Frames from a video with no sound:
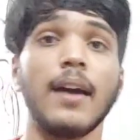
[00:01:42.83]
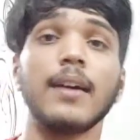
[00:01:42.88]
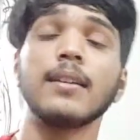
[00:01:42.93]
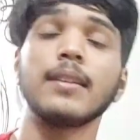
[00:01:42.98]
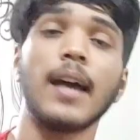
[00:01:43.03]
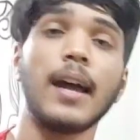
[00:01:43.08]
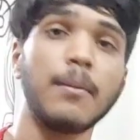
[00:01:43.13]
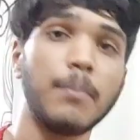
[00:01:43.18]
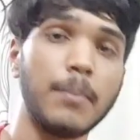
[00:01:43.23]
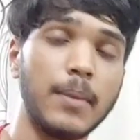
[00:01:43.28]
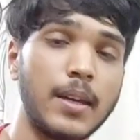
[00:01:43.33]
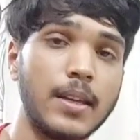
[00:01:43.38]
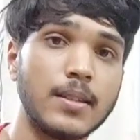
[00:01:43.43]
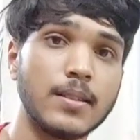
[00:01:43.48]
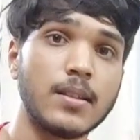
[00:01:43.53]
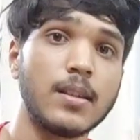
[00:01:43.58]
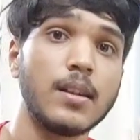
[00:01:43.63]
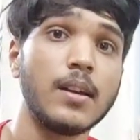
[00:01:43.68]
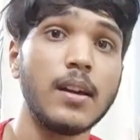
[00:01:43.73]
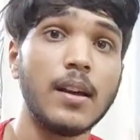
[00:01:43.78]
That
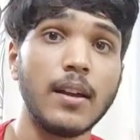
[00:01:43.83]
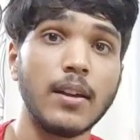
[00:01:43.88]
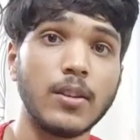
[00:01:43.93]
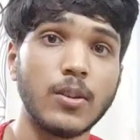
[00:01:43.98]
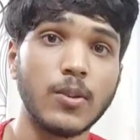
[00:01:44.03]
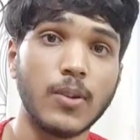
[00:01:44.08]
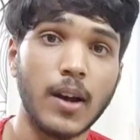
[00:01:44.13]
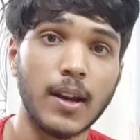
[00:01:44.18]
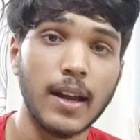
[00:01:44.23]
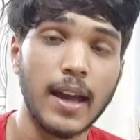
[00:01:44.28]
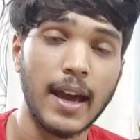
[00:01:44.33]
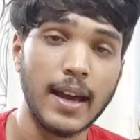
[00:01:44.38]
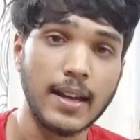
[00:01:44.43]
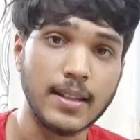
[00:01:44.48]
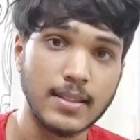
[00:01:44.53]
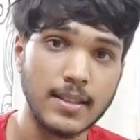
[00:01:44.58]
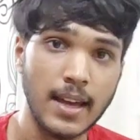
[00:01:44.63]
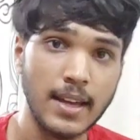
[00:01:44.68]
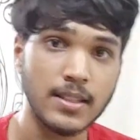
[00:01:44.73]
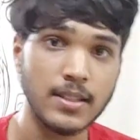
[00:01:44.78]
means you gotta
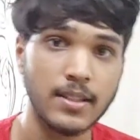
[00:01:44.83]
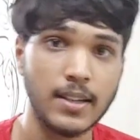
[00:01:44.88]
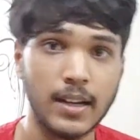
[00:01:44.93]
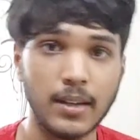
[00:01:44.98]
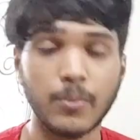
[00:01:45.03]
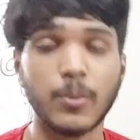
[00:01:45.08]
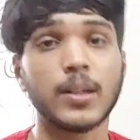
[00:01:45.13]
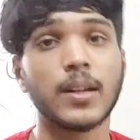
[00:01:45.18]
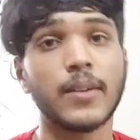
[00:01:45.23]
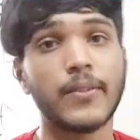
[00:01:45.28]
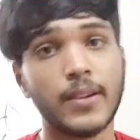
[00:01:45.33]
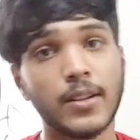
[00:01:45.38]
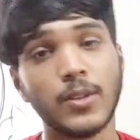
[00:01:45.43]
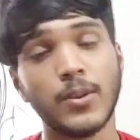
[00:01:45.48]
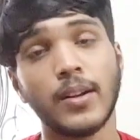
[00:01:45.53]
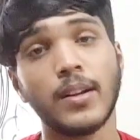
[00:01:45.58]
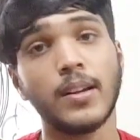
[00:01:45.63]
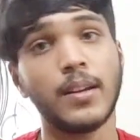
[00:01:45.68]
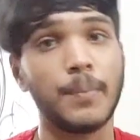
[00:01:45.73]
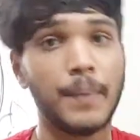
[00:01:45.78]
exaggerate whatever
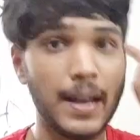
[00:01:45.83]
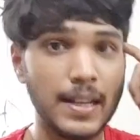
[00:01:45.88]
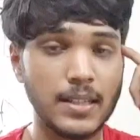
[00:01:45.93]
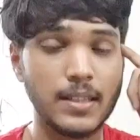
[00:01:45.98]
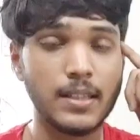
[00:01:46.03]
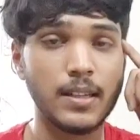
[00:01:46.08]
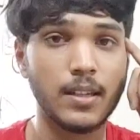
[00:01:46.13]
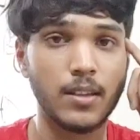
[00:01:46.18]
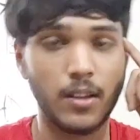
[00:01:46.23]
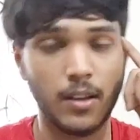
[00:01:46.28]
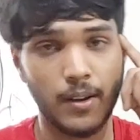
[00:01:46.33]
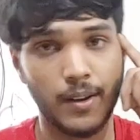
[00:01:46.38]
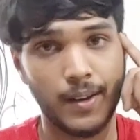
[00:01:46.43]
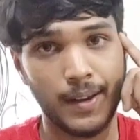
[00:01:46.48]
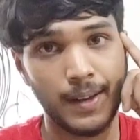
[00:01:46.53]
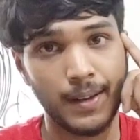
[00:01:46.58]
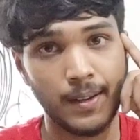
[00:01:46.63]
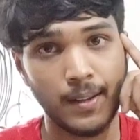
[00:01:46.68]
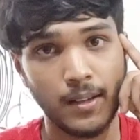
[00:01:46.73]
you're imagining in your head.